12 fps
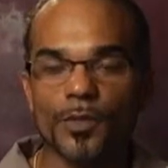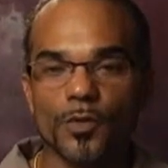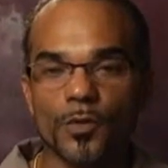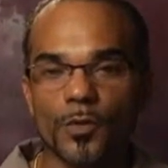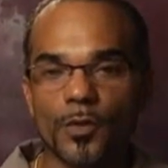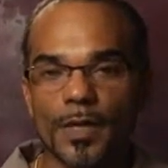
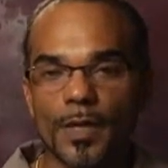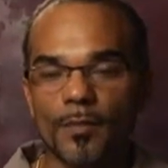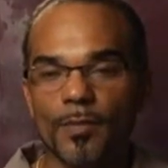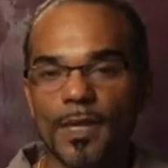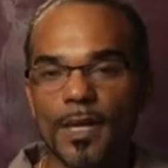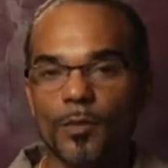story
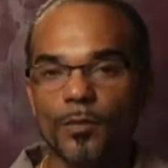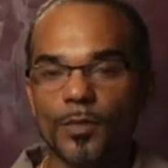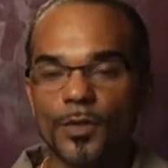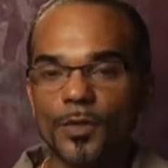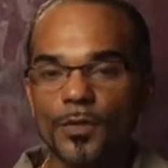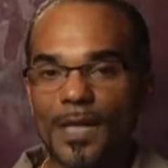and be able
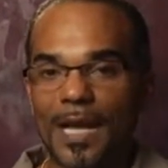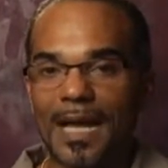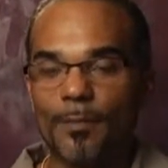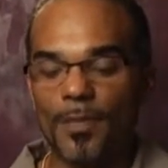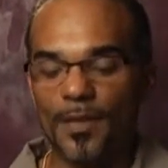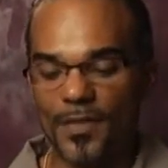to use a
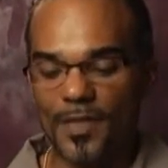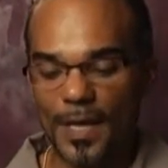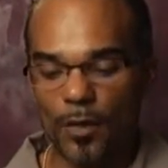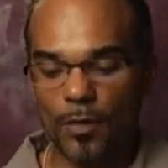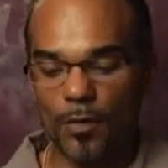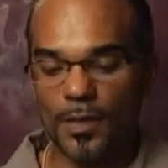
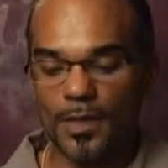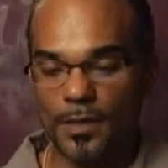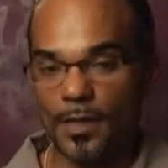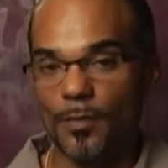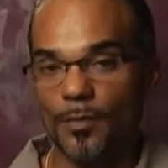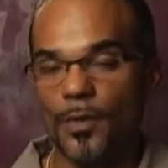hypothetical
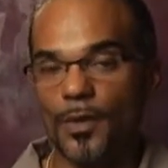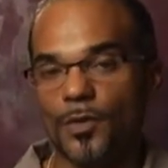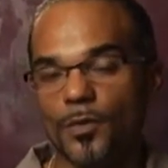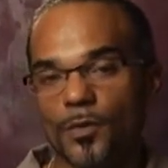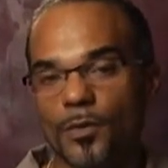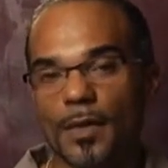contemporary
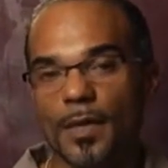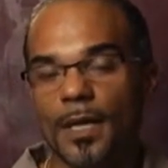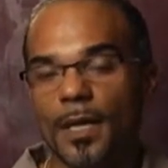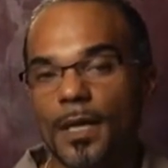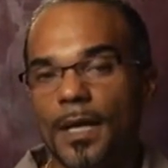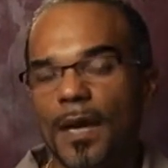story.
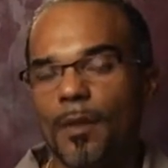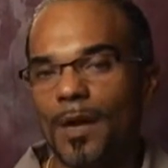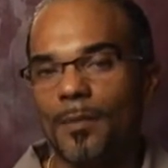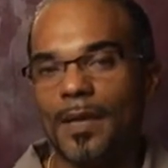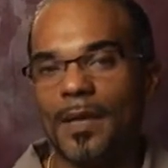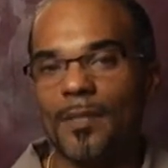And what
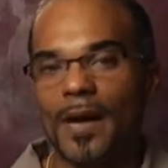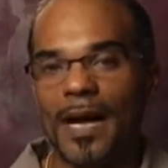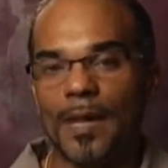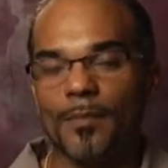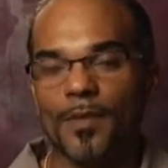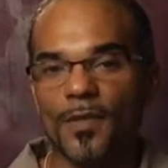I mean by
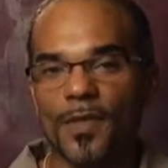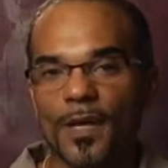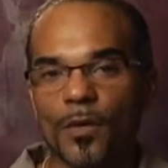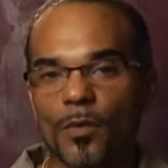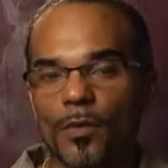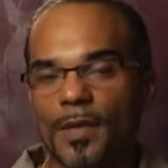
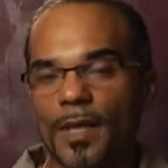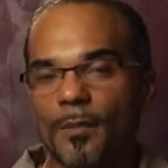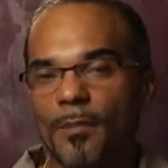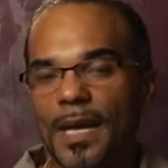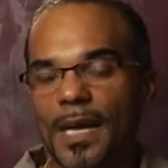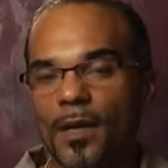hypothetical, that it
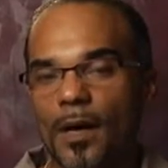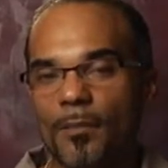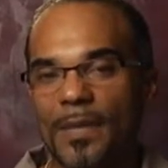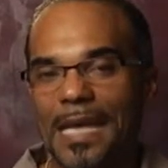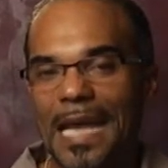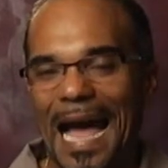may not
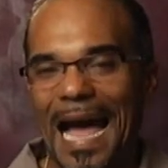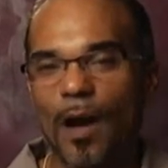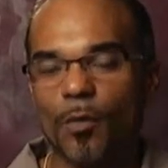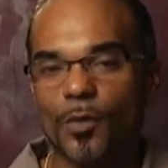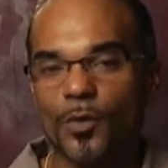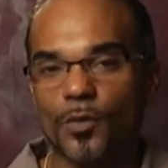be
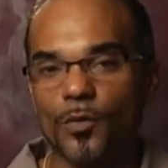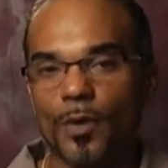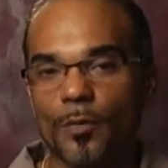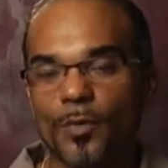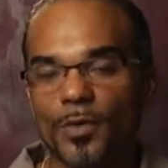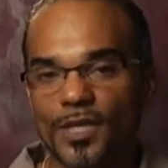our story
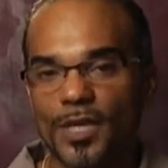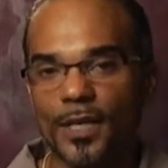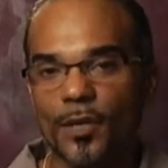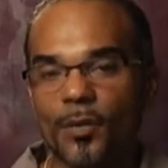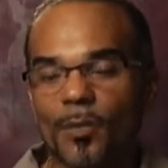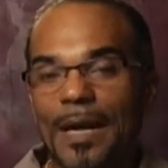in
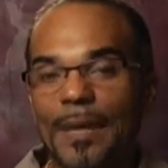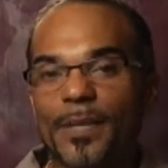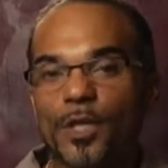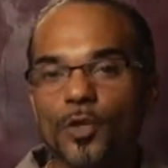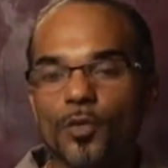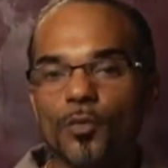particular, it might
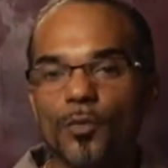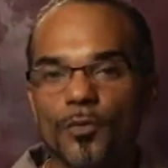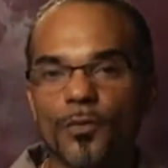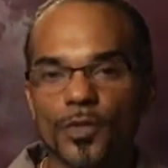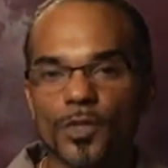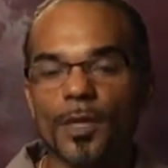be true
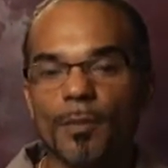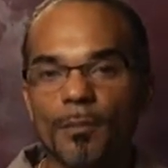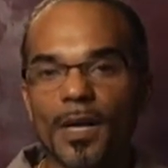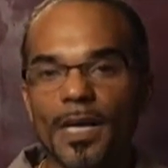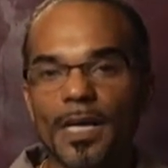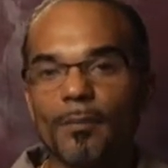for
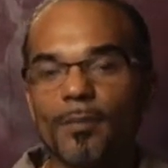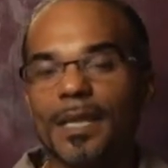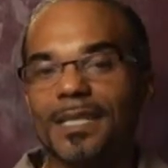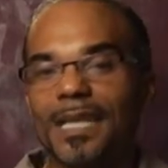somebody, but it's